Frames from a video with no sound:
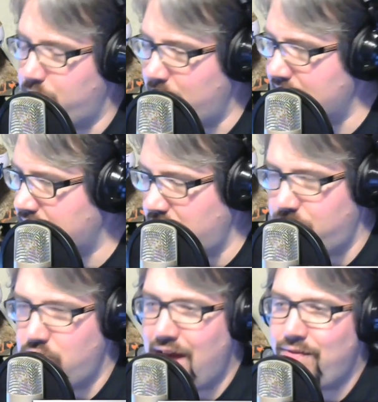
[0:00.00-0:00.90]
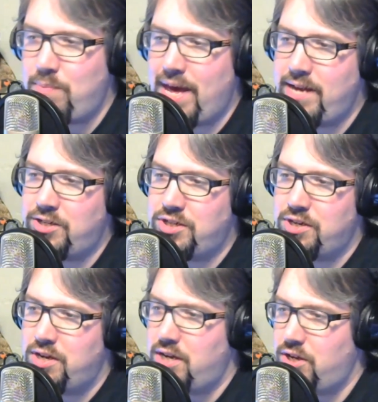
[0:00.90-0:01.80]
but basically, if you have a
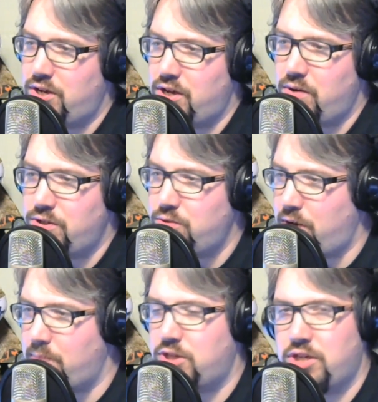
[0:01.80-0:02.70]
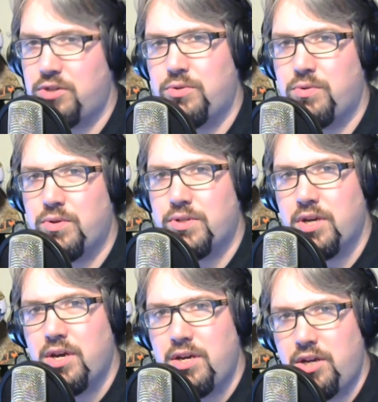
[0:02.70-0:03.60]
page you go to publishing tools,